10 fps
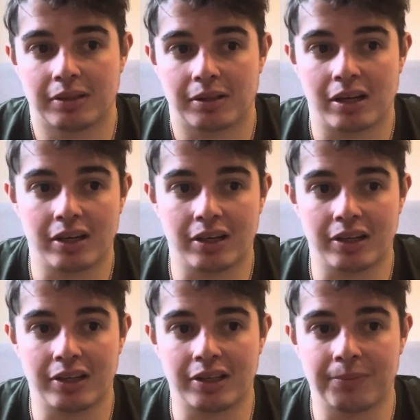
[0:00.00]

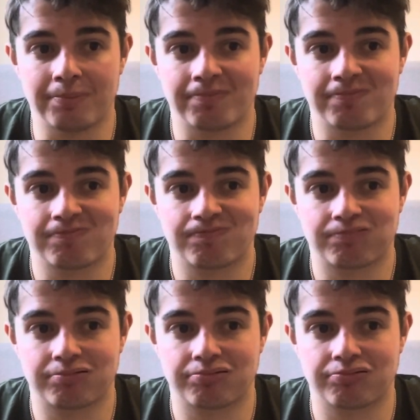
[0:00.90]

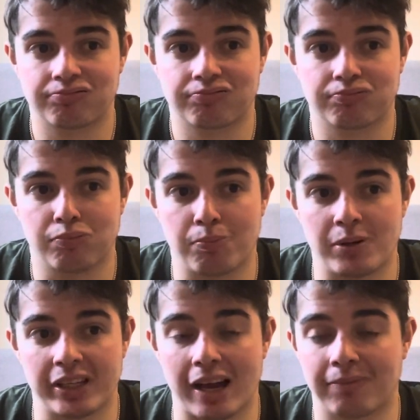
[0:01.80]

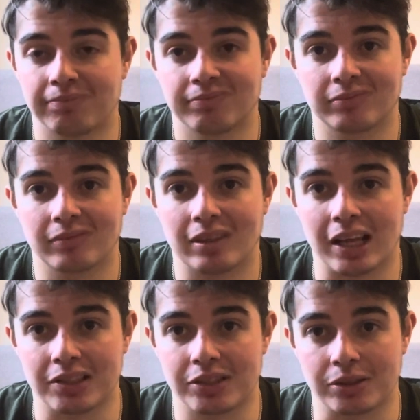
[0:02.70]
But yeah,
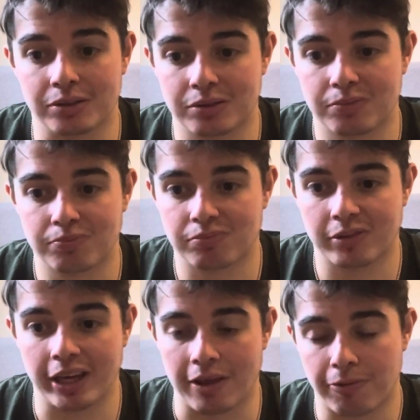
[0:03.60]
let's just
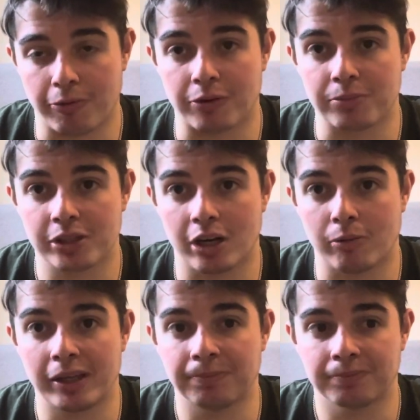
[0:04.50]
get through them, shall
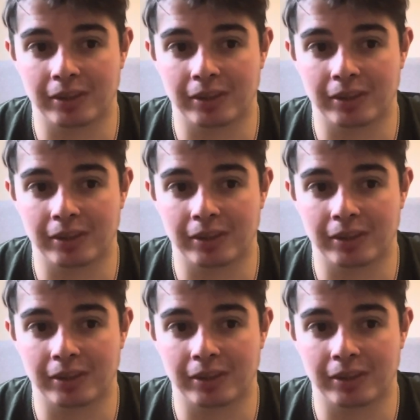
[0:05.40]
we?